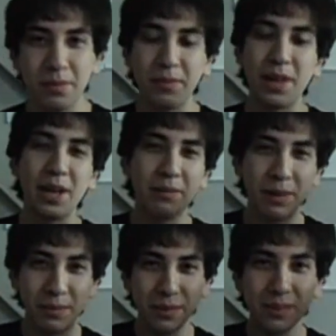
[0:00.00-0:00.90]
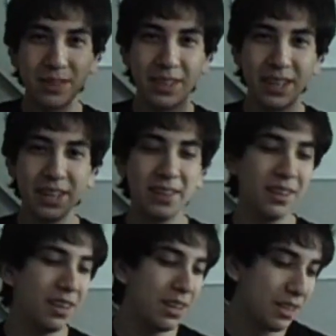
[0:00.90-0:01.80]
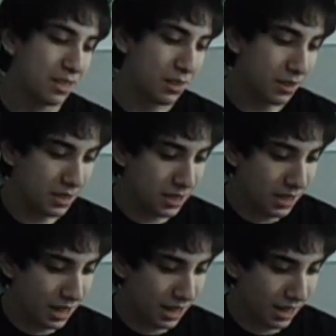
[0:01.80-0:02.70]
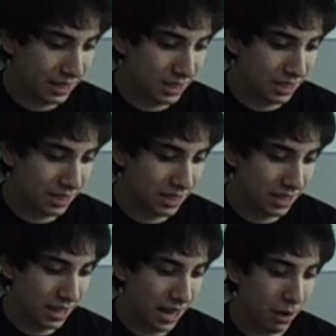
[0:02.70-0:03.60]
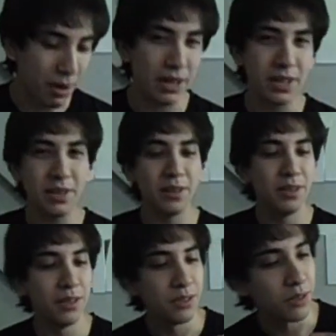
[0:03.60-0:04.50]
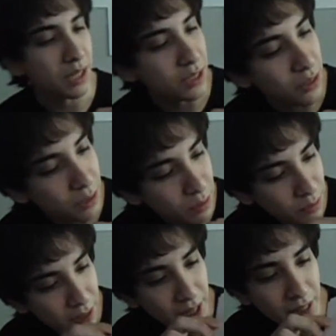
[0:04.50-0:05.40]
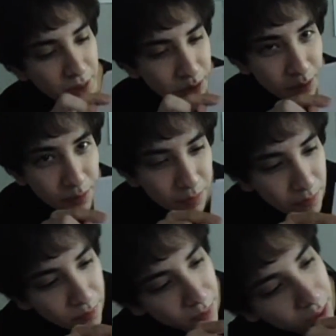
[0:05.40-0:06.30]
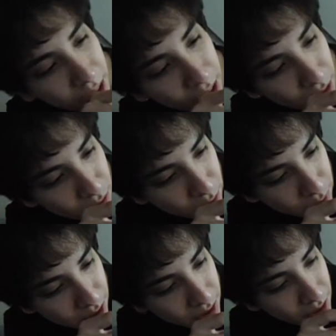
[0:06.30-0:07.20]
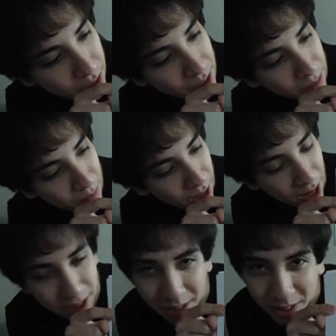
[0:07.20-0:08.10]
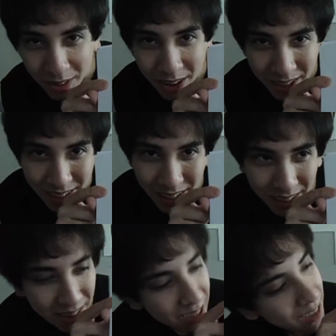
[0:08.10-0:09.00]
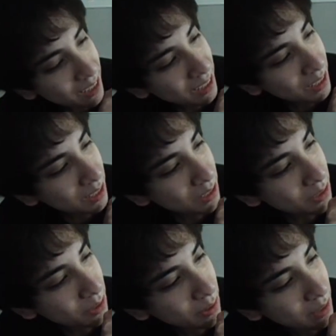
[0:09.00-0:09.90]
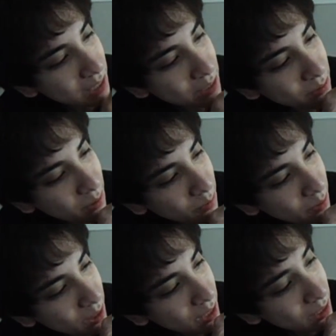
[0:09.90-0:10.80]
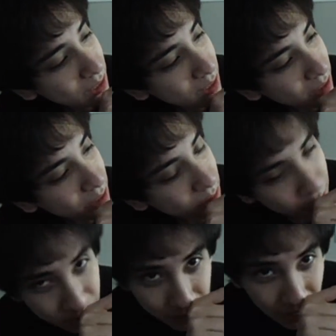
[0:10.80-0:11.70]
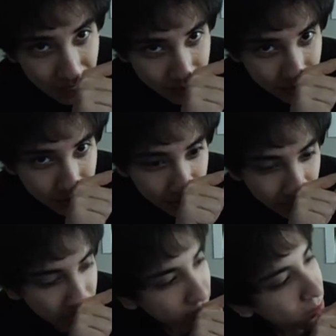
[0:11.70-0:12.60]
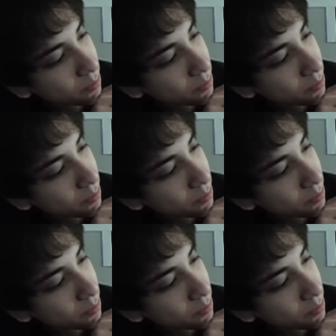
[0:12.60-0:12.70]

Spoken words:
black people hair. So this is kind of like just how I did it. So these are supposed to be like little twists, but I didn't know how to get that. So I just went with this, and she wears glasses, and